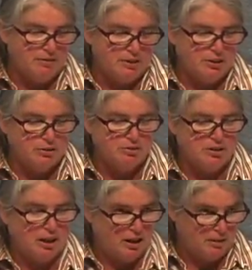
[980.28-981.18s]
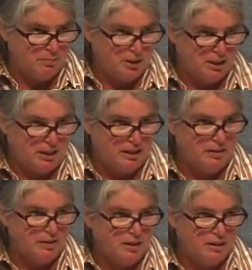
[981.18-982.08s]
used HUD money
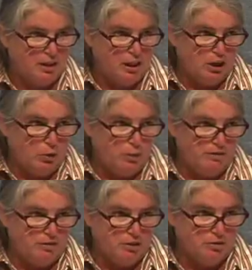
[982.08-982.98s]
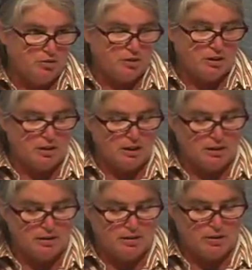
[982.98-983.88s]
in that we've used
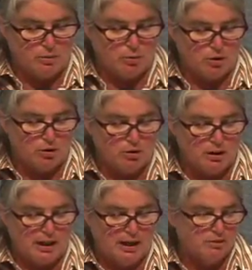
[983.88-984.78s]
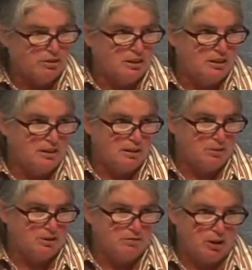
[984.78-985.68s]
the Rural Housing and
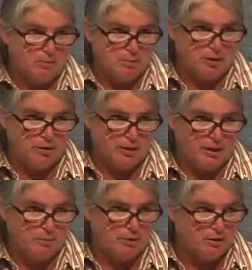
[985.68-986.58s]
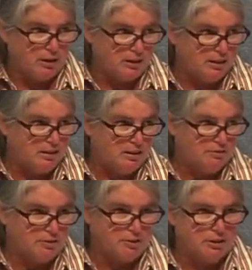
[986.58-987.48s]
Economic Development Program. We were lucky enough
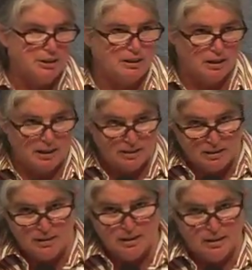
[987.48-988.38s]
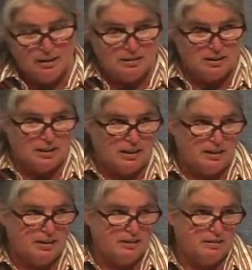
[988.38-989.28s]
early on to get
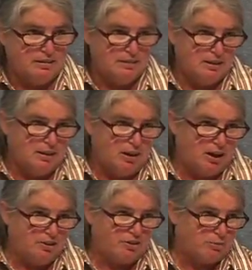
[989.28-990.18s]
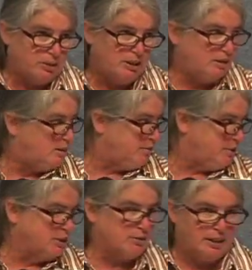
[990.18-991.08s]
in on 3
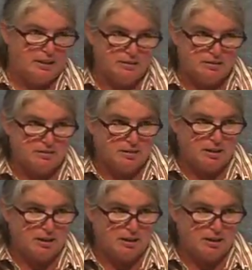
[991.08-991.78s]
different grants,